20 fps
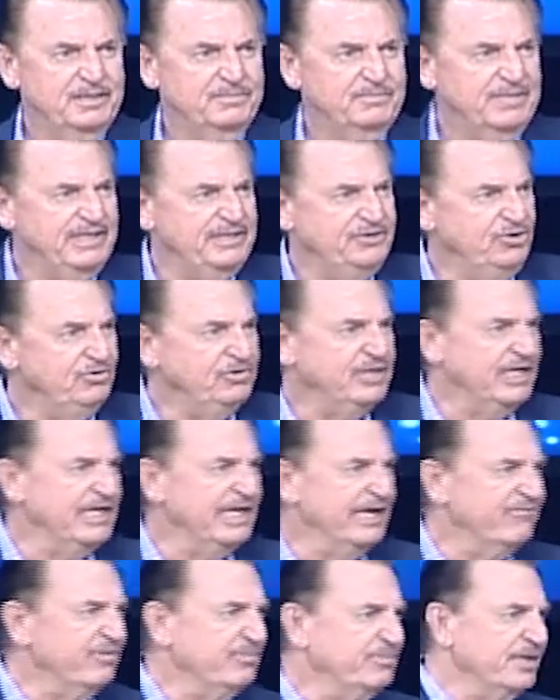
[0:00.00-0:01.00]
Man, you can't
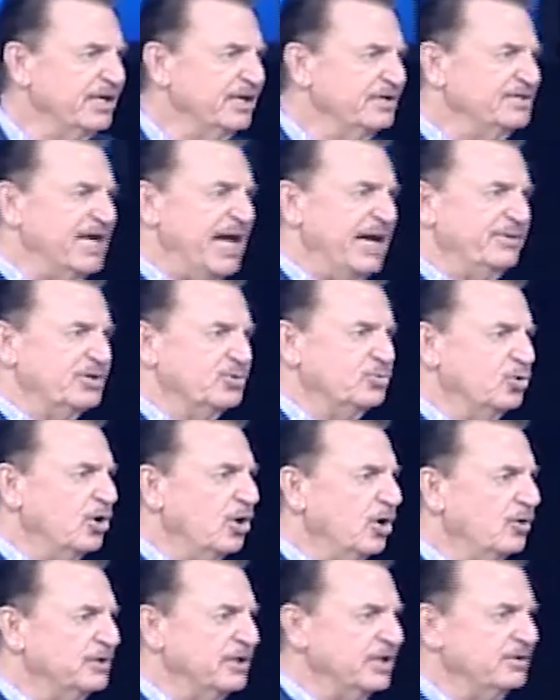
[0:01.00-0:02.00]
have a better time in the
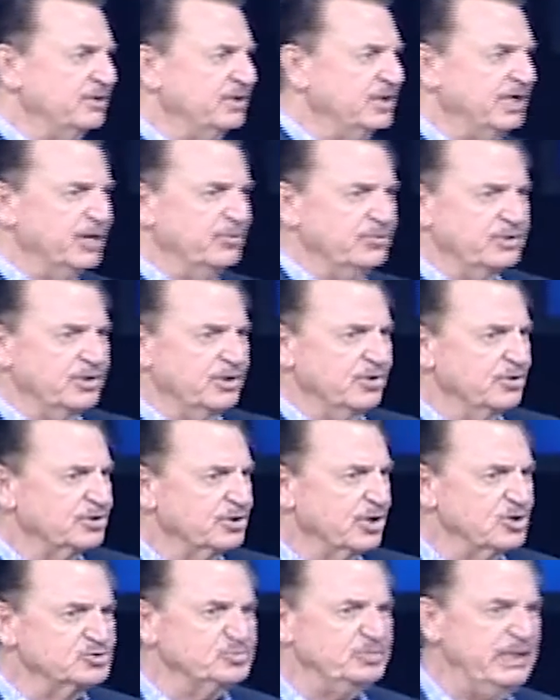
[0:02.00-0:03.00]
world than you can with the Holy
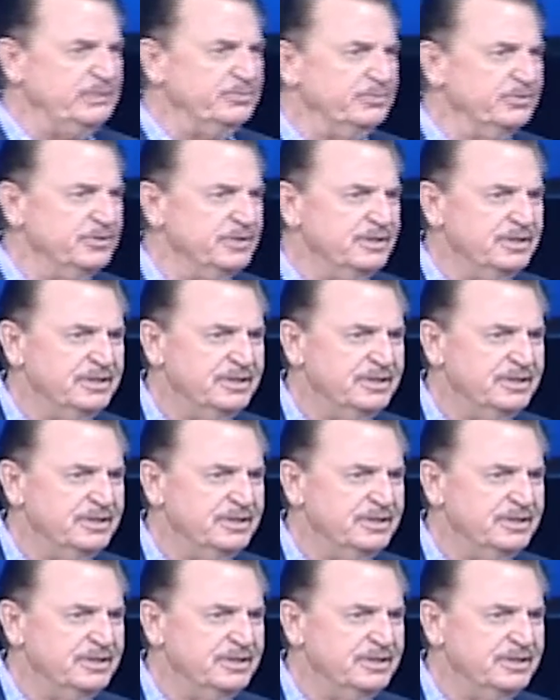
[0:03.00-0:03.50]
Ghost people.